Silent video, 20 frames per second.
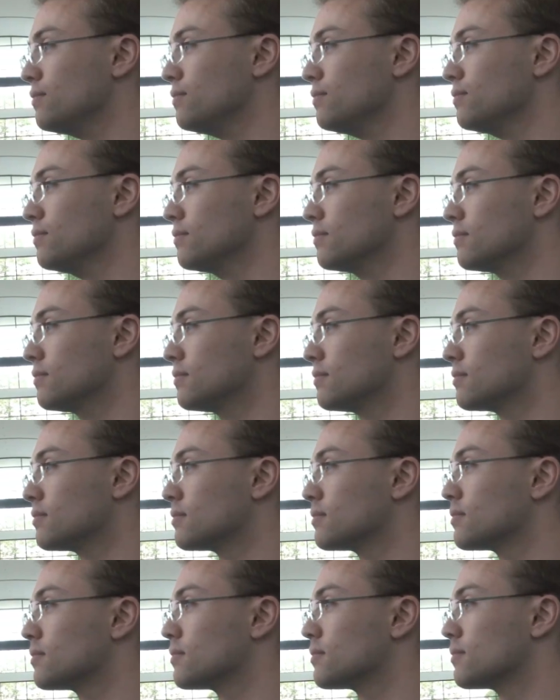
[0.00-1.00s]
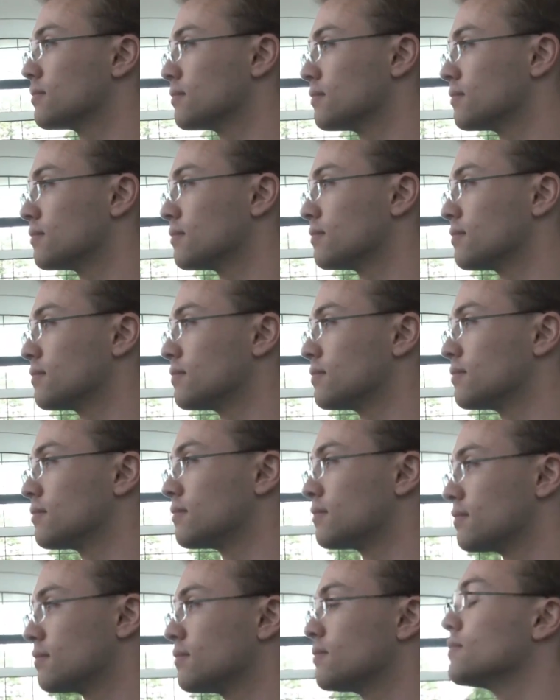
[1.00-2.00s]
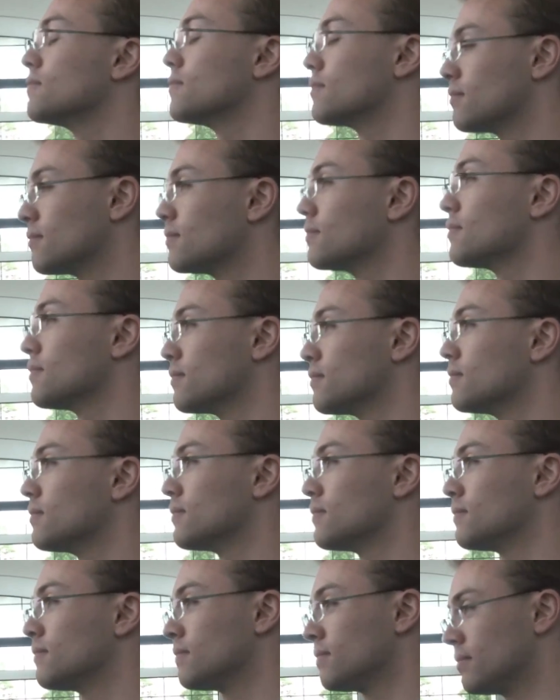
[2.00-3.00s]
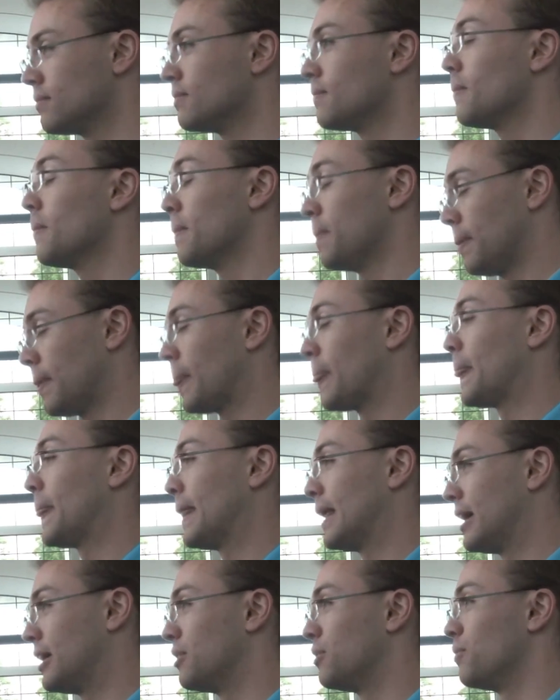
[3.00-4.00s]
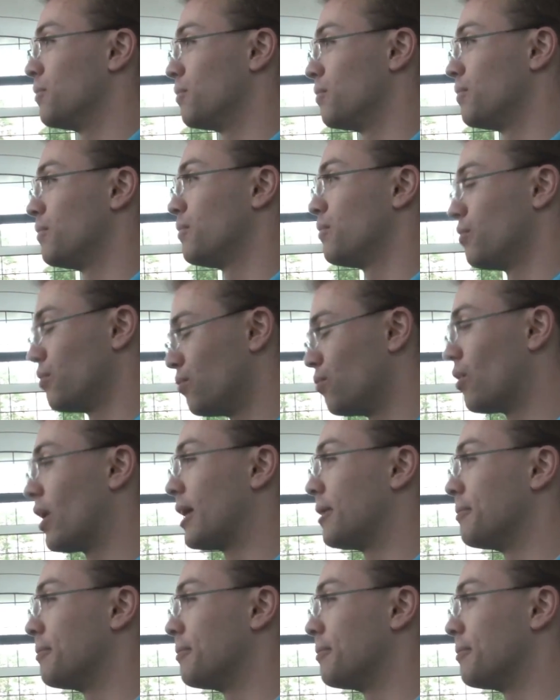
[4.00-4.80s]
how you're on tap to become the youngest legislator from the state of Maine.